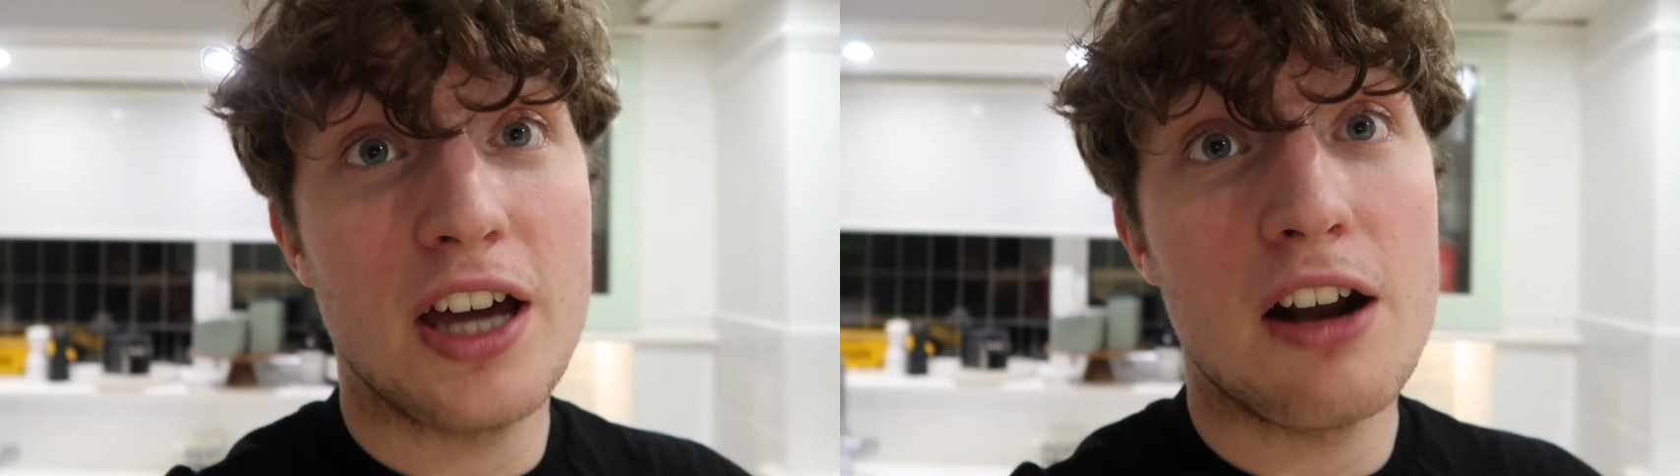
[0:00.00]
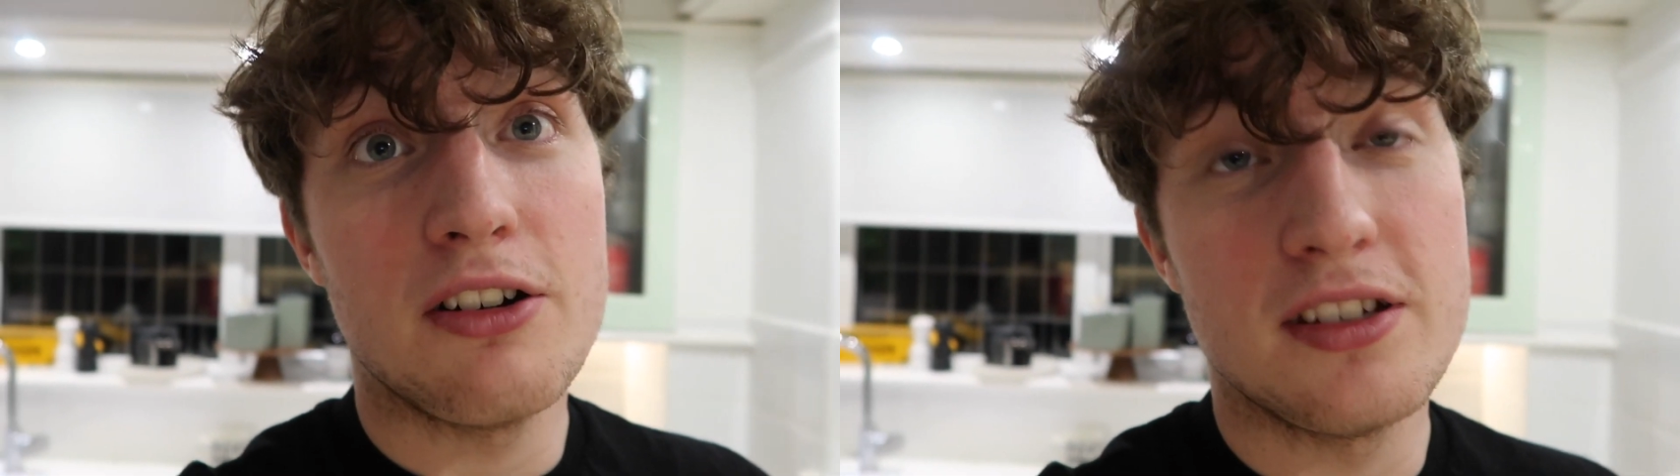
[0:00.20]

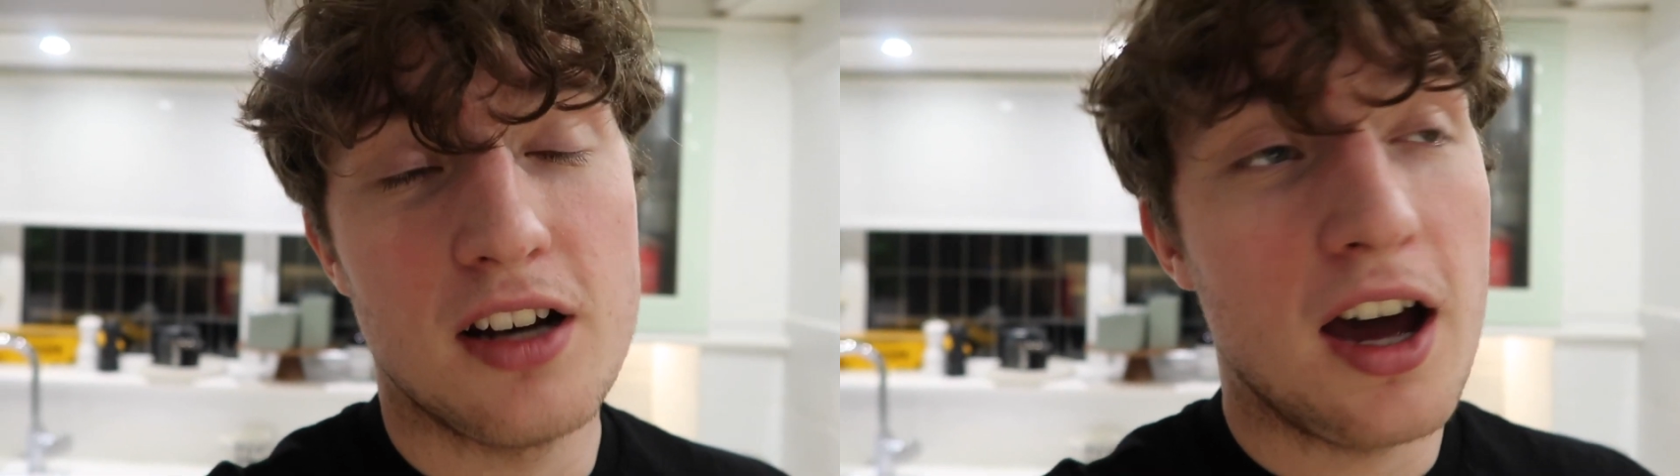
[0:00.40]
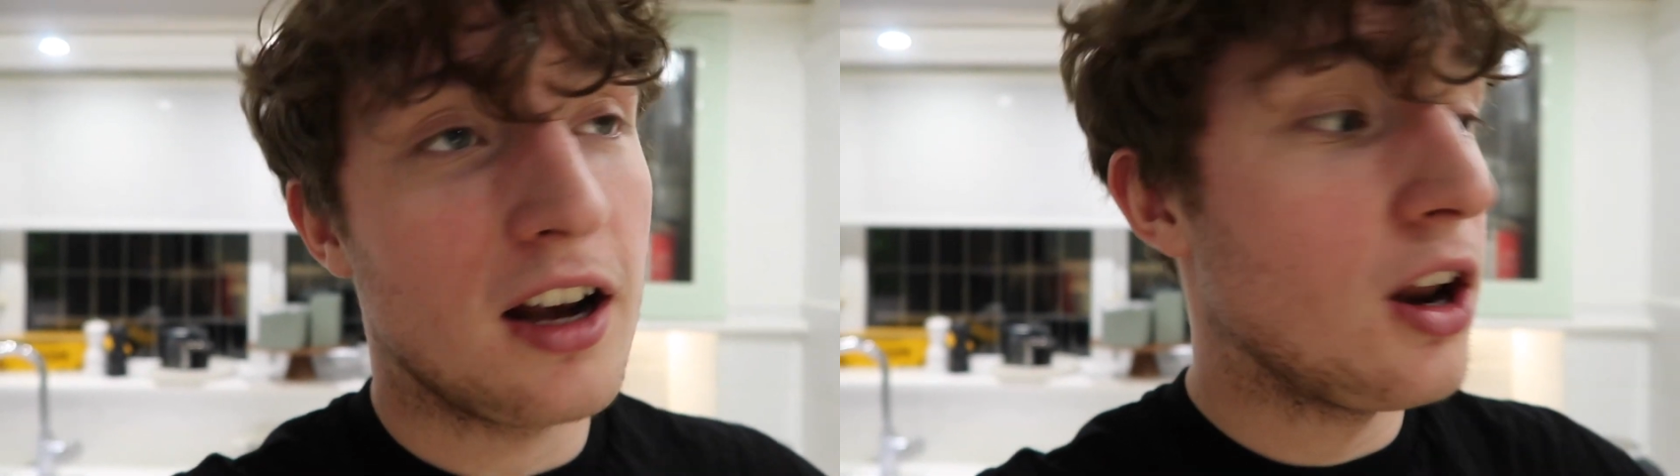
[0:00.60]
calories,
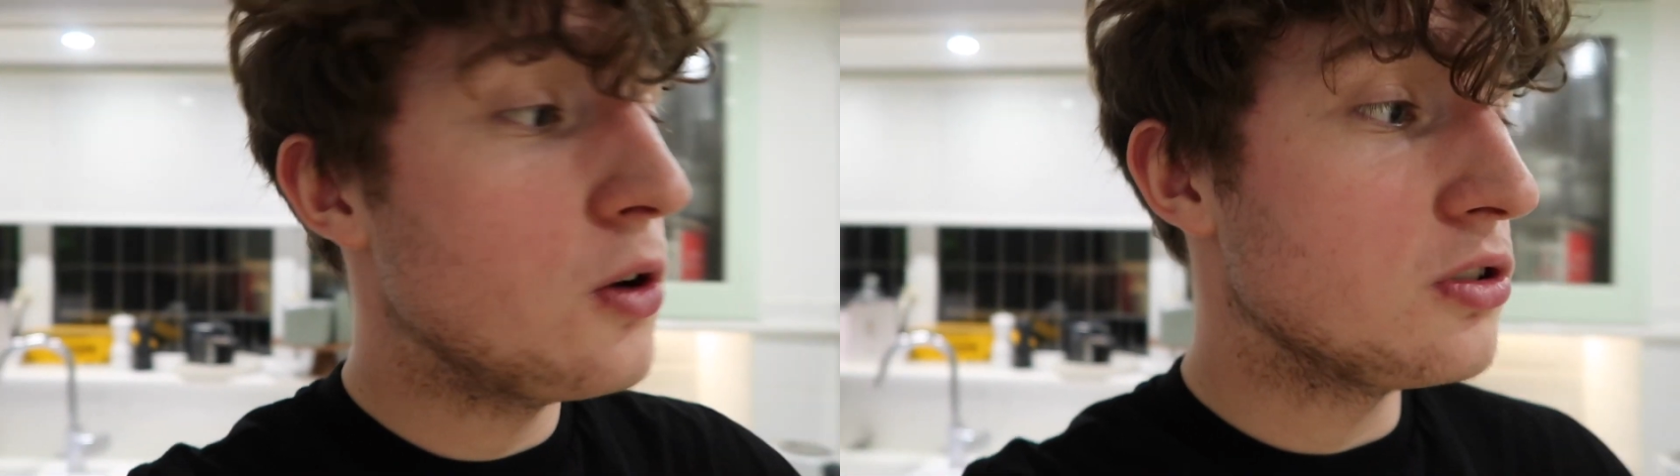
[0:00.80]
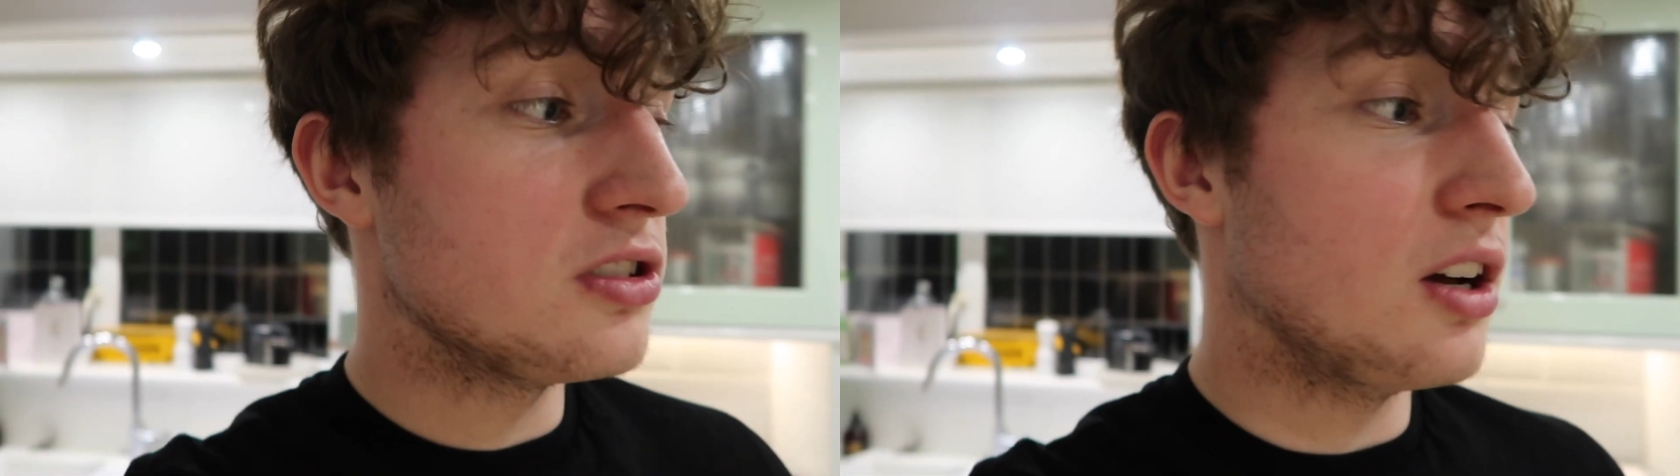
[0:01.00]
and I had
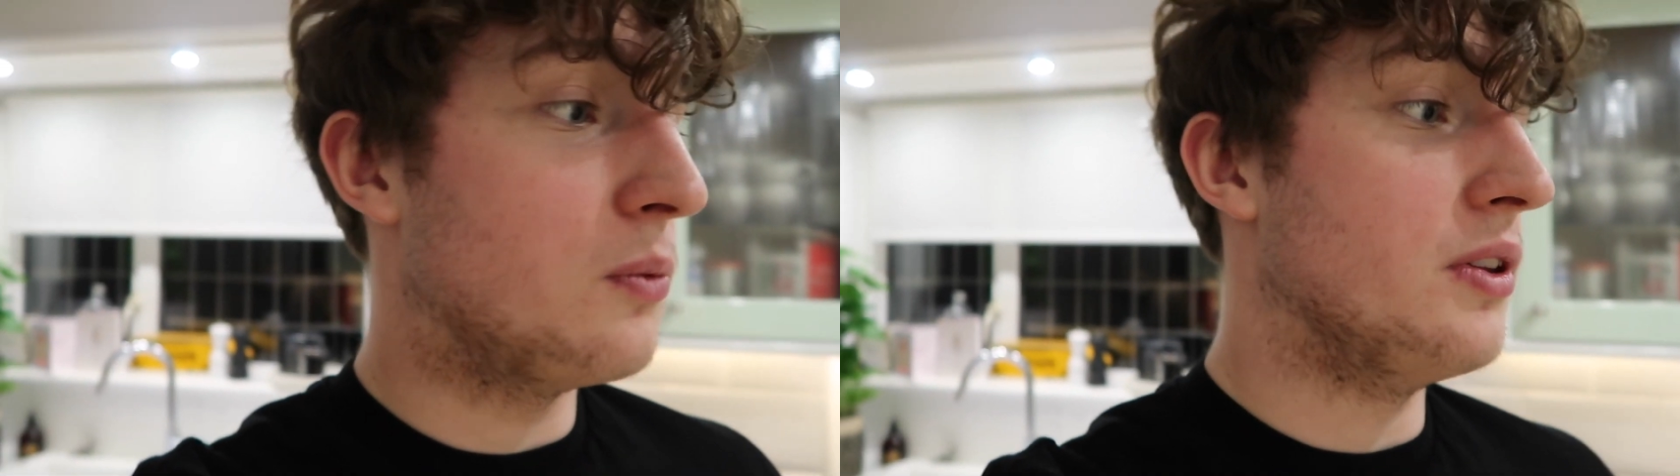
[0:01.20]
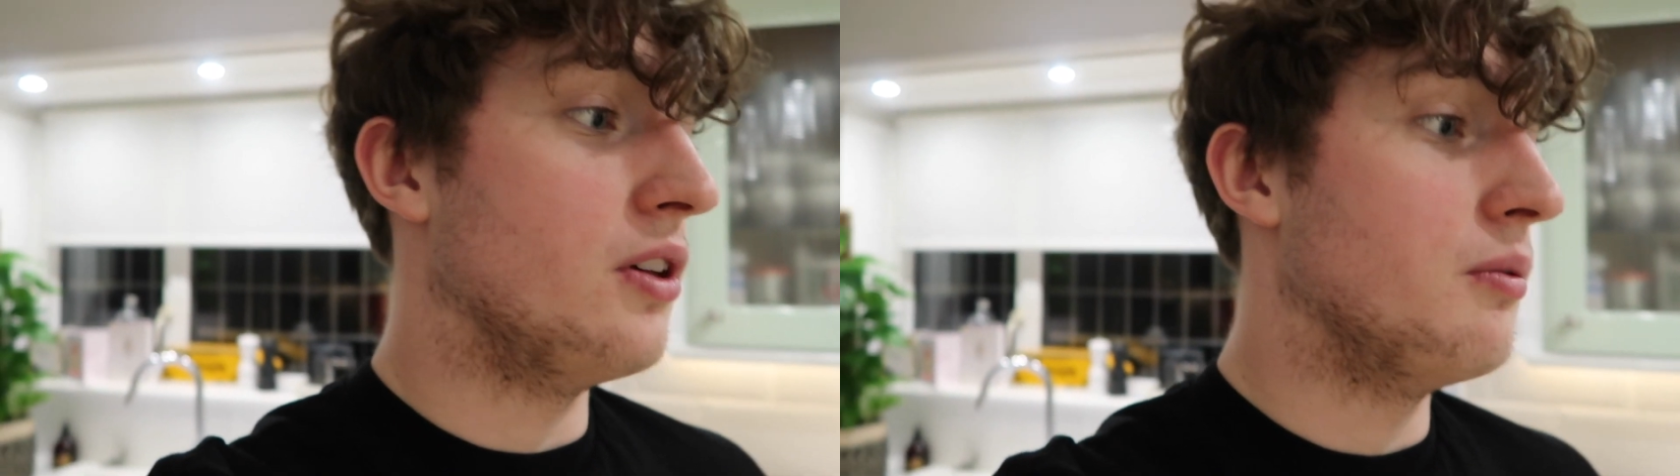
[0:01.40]
loads of stuff with